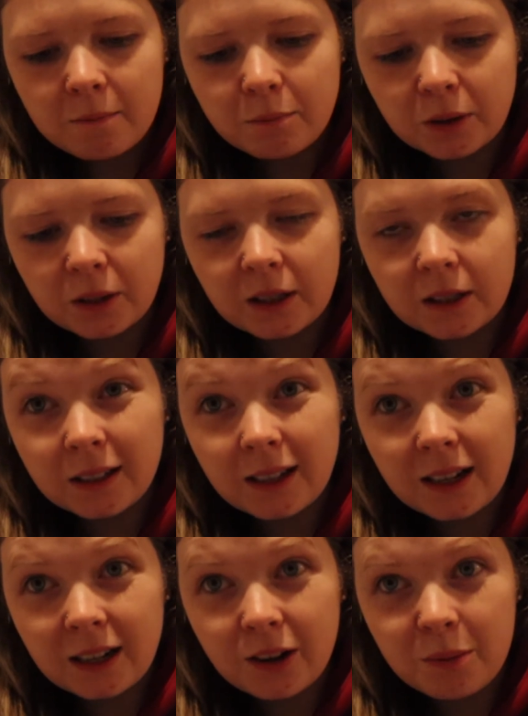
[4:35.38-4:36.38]
But like,
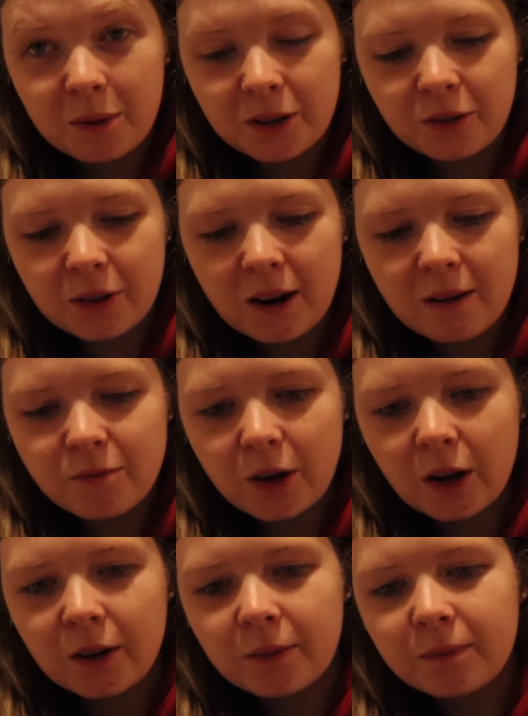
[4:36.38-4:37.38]
I got my new
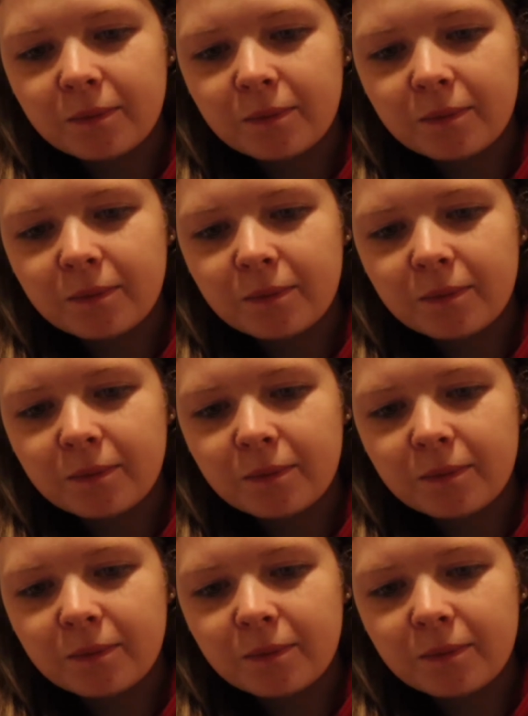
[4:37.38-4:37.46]
camera.